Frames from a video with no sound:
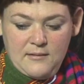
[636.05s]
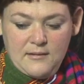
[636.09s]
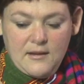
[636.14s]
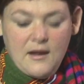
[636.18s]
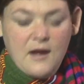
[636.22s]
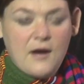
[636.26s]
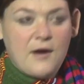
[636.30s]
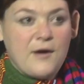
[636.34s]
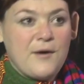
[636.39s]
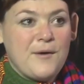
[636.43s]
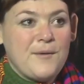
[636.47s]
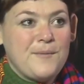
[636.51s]

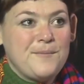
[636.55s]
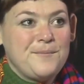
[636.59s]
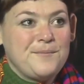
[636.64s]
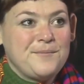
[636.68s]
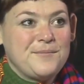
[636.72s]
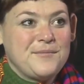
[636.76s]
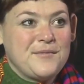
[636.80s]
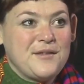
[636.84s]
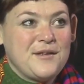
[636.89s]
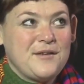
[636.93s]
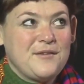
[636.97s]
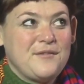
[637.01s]

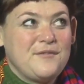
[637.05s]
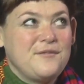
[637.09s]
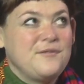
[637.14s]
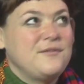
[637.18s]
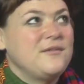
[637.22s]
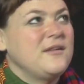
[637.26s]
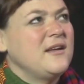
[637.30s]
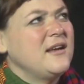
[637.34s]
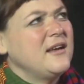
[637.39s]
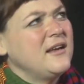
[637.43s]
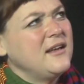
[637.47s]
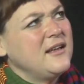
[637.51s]

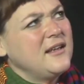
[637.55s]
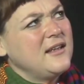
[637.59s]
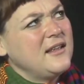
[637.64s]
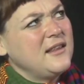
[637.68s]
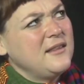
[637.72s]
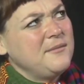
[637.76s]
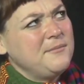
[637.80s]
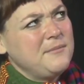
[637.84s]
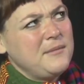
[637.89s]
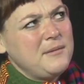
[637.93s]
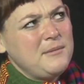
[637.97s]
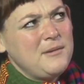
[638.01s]
I
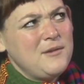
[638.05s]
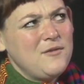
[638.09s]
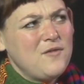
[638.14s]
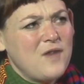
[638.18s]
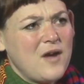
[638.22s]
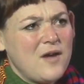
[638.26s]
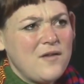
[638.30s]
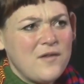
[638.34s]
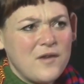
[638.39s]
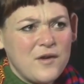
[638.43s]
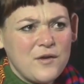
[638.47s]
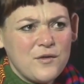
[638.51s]
think maybe
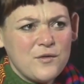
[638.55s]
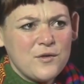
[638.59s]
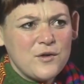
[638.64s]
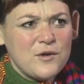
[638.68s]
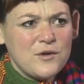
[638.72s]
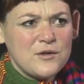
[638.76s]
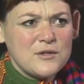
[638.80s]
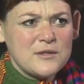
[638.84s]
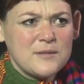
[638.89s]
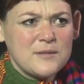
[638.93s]
500 or